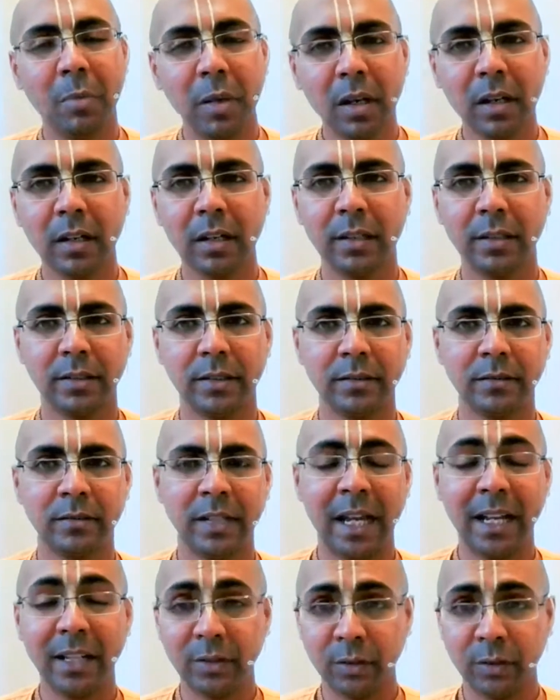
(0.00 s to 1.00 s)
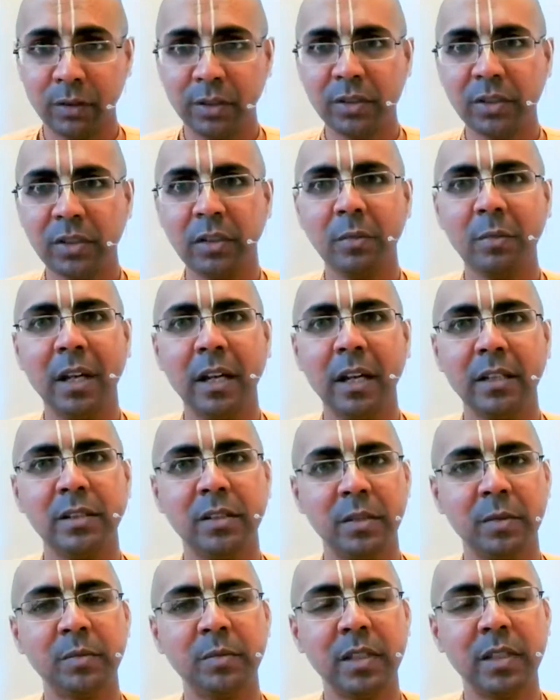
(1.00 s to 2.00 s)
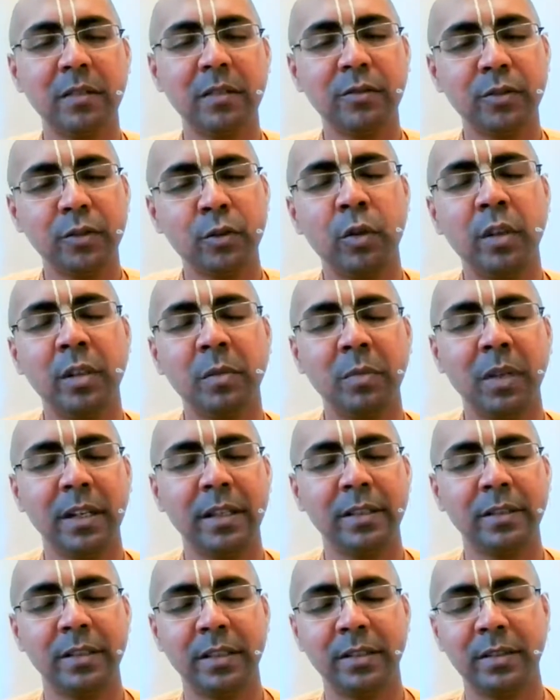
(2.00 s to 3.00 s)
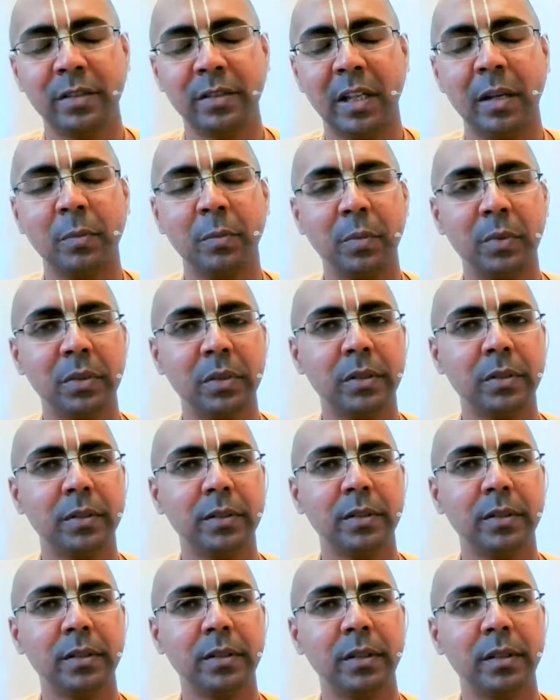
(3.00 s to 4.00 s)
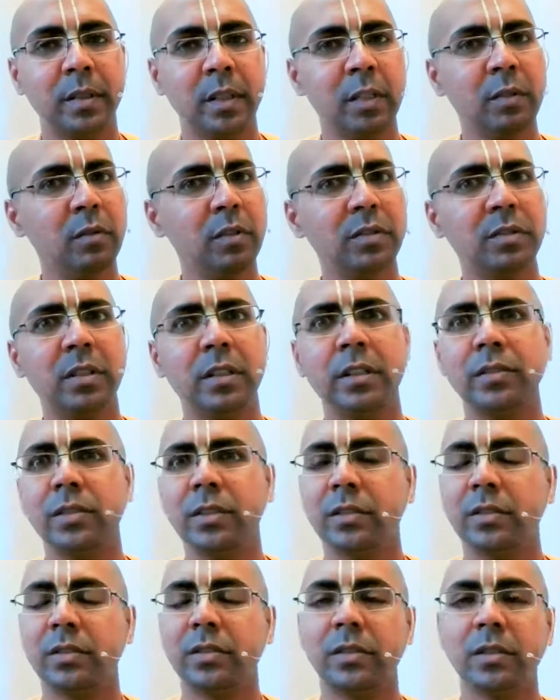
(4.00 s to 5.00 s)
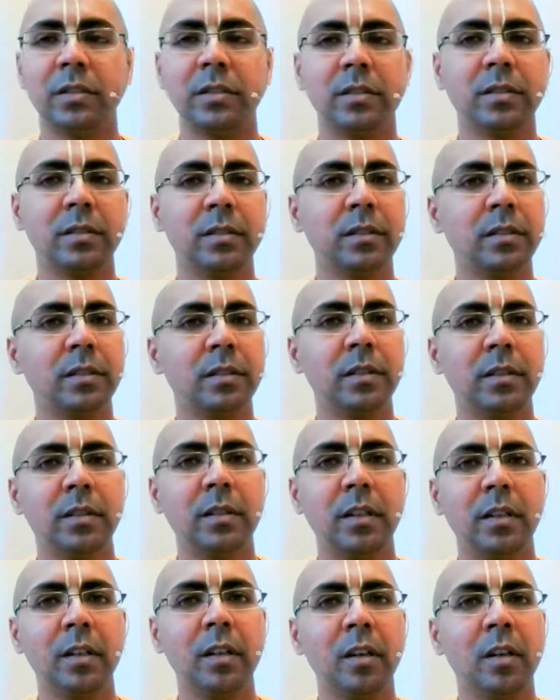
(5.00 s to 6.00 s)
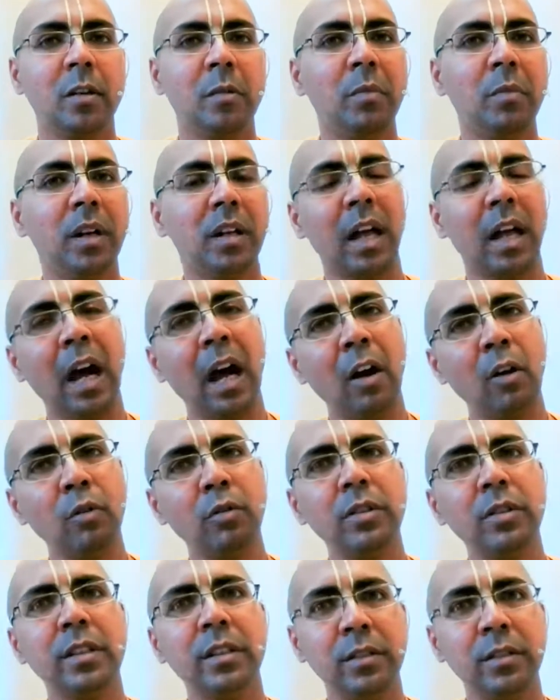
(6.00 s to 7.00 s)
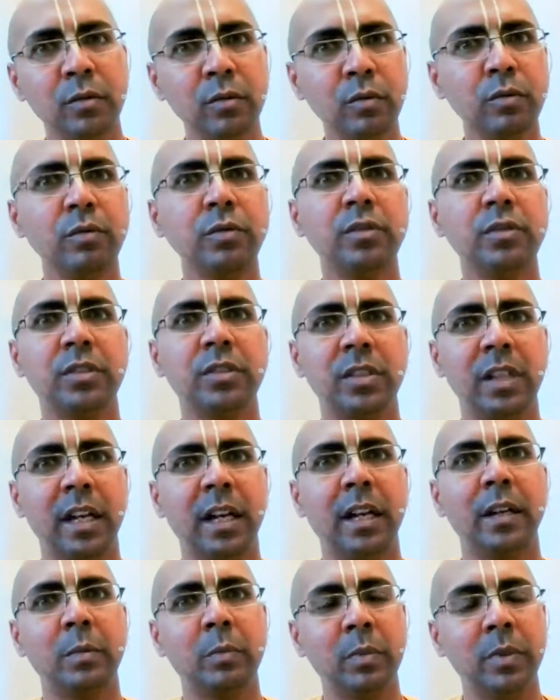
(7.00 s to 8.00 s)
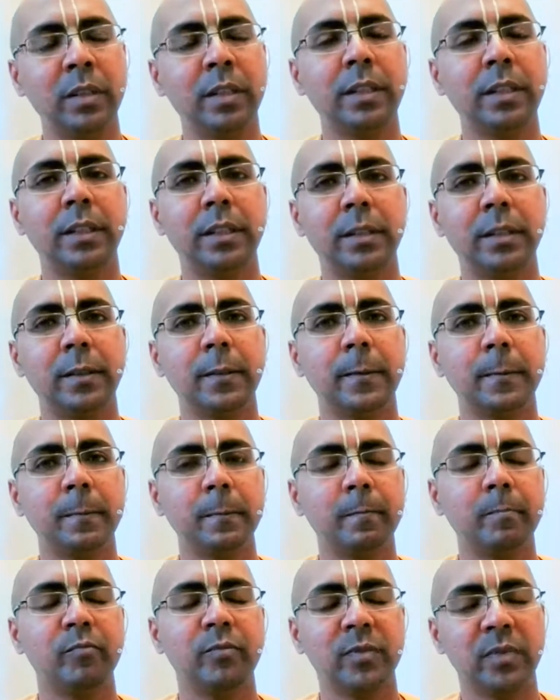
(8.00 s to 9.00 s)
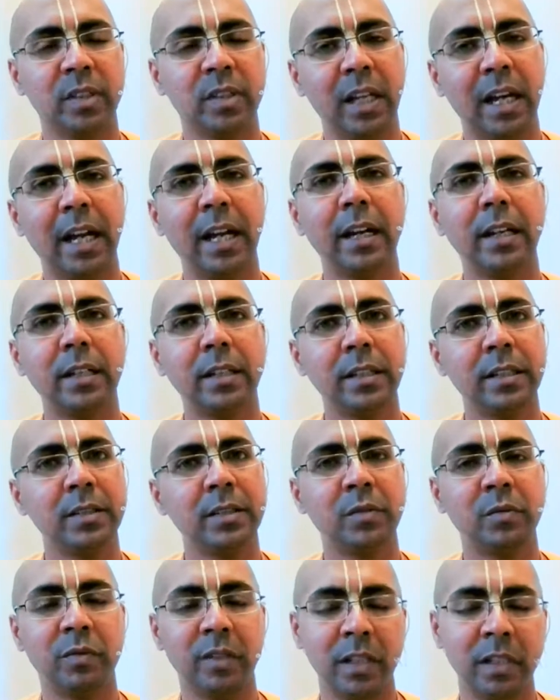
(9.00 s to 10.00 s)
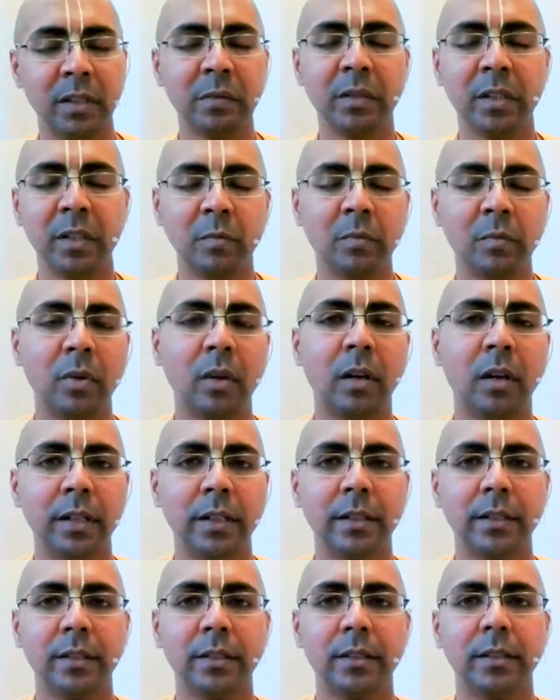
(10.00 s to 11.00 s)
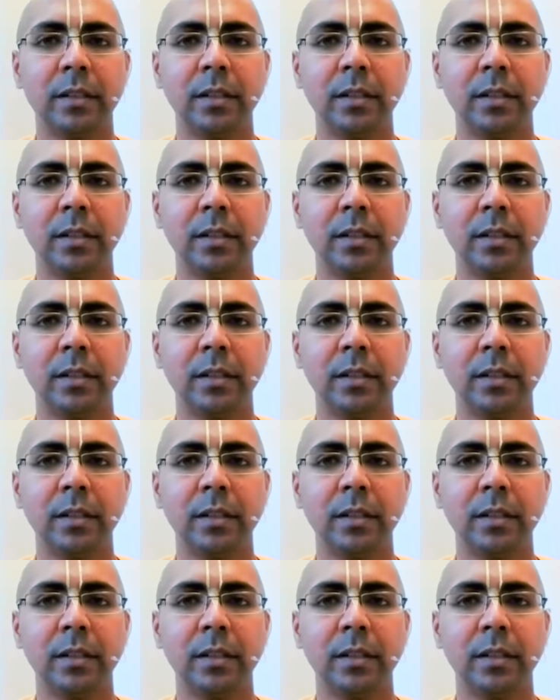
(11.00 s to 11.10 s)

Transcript: But as Yudhishthira Maharaj is himself showing by his example, he was the richest. But how he used that money, that is very, very important.